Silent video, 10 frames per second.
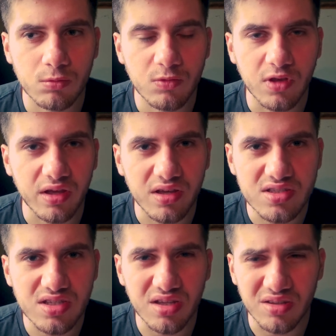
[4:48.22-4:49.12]
like I
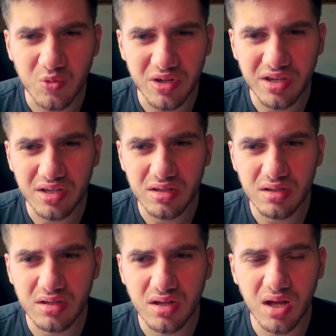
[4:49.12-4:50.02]
said, when I
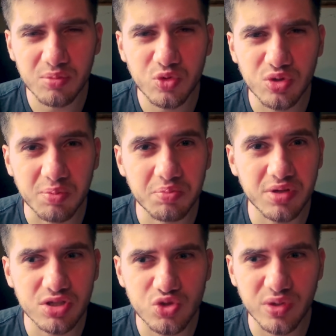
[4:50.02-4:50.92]
come to the
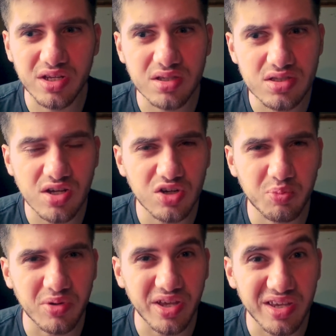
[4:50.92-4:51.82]
pitch, when I
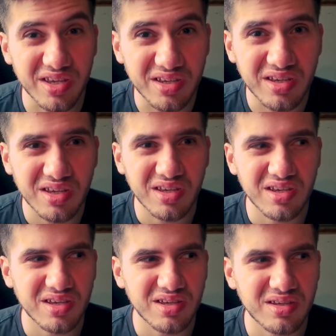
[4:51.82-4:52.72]
start playing,
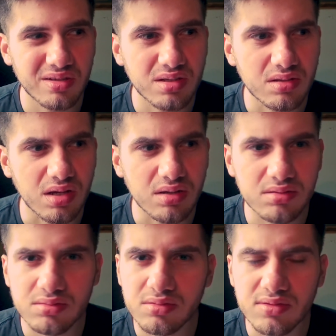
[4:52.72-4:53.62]

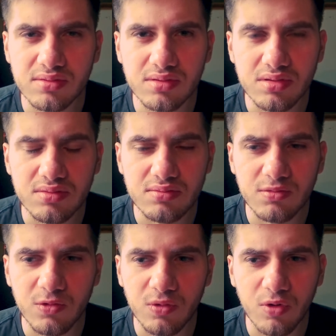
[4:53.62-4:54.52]
it
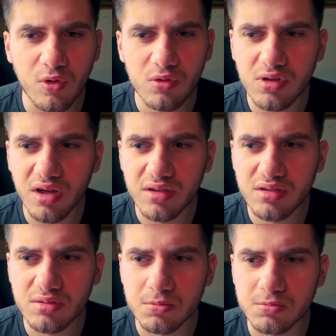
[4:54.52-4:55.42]
all kind
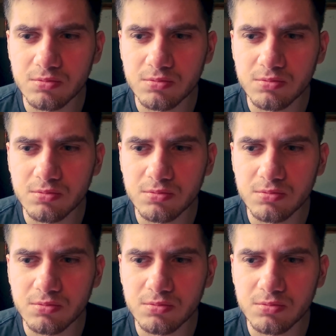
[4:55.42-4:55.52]
of